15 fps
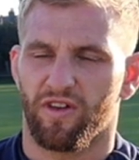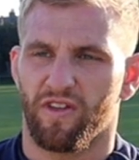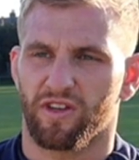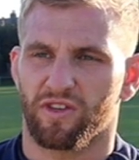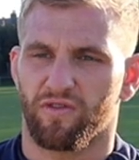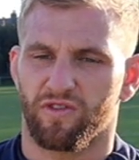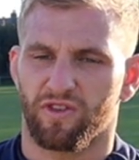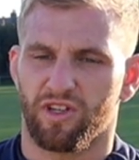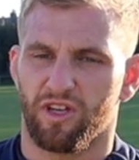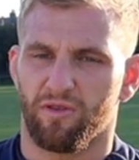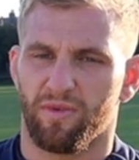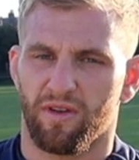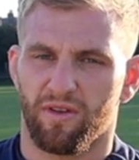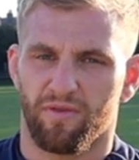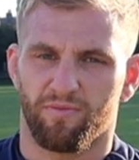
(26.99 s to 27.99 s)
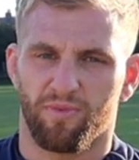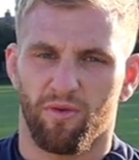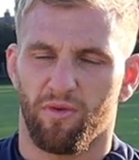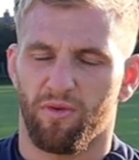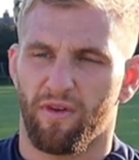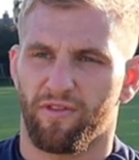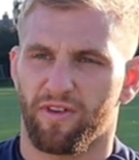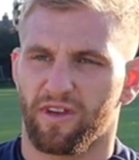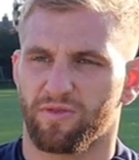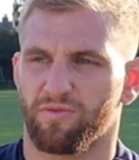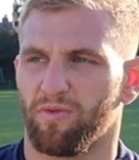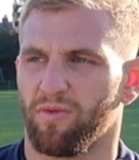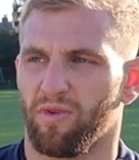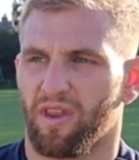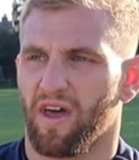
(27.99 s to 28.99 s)
And that's obviously a bit, probably, I think it's
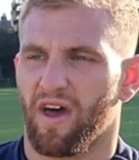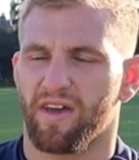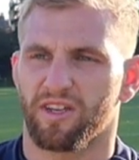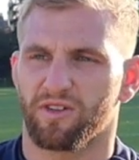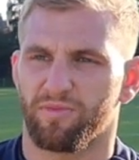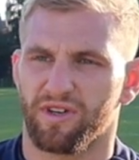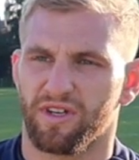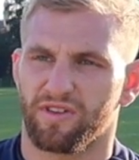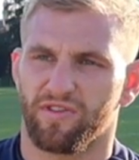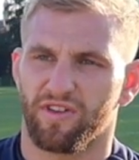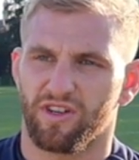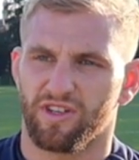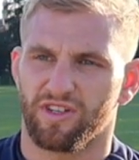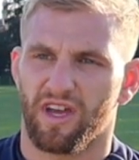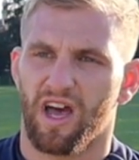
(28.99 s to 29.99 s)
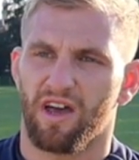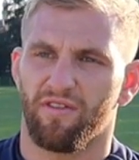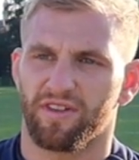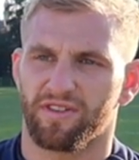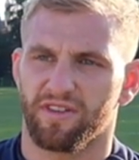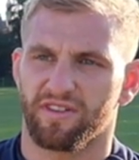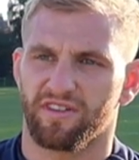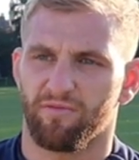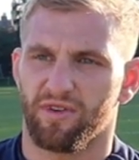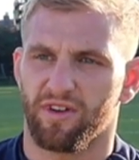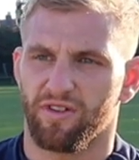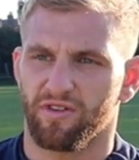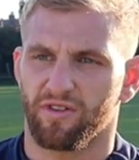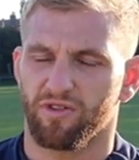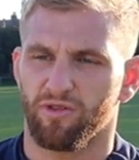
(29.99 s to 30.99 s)
maybe one of the highest place finishes I've had since I've been
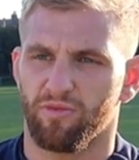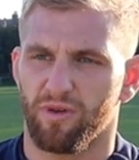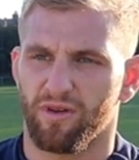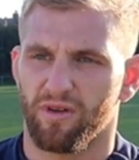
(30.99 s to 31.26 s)
at the club.